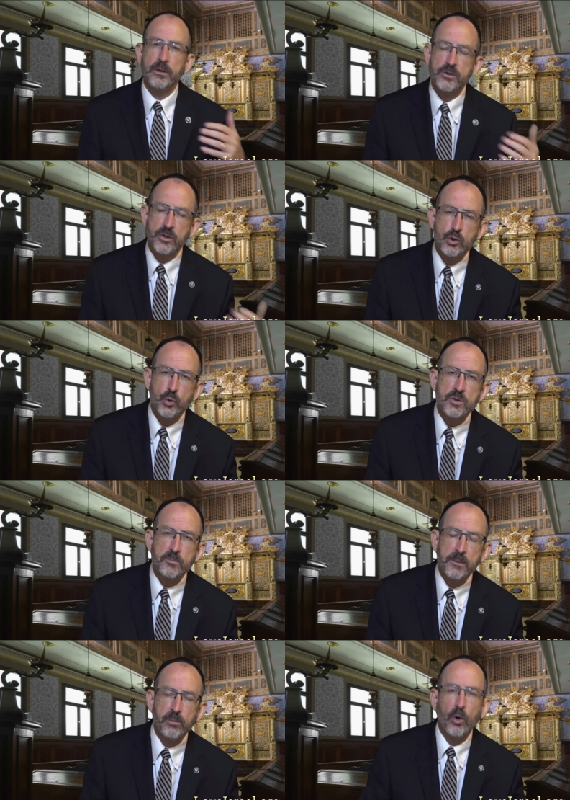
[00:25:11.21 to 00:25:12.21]
is the Jewish
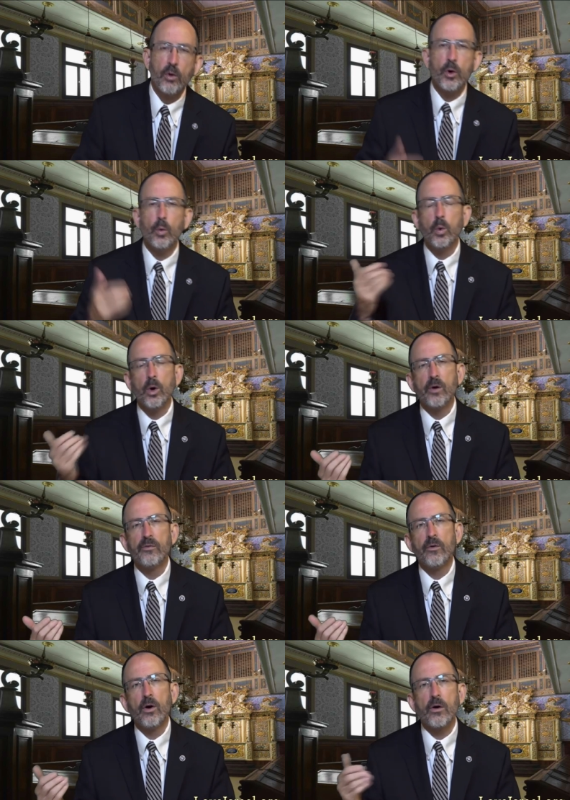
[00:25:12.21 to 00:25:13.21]
people, the
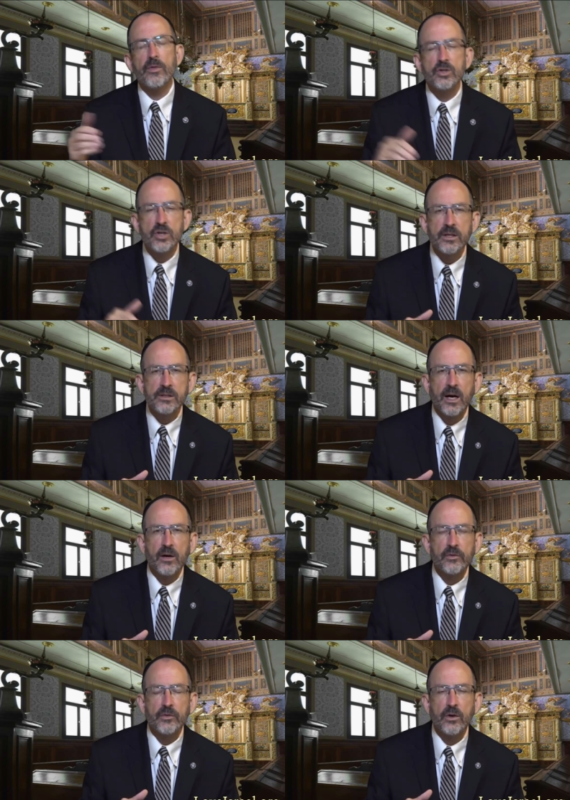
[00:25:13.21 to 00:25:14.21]
wolf are the
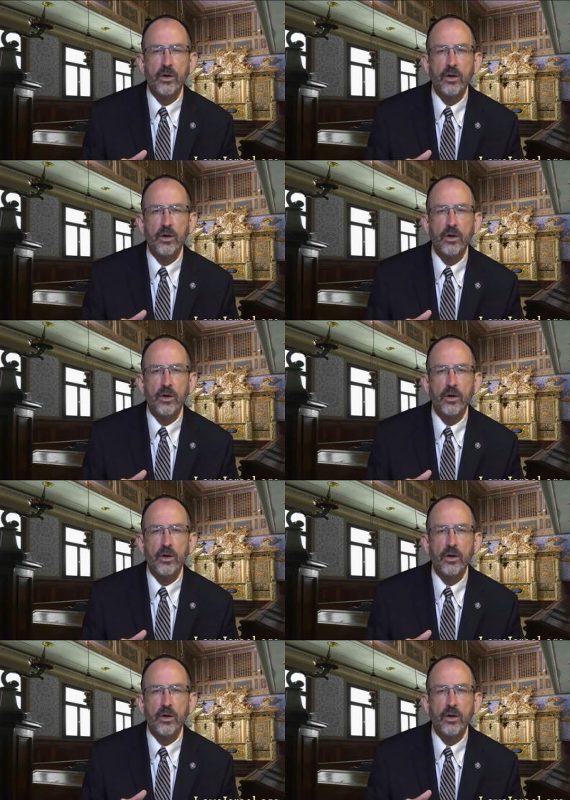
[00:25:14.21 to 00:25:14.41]
Gentiles.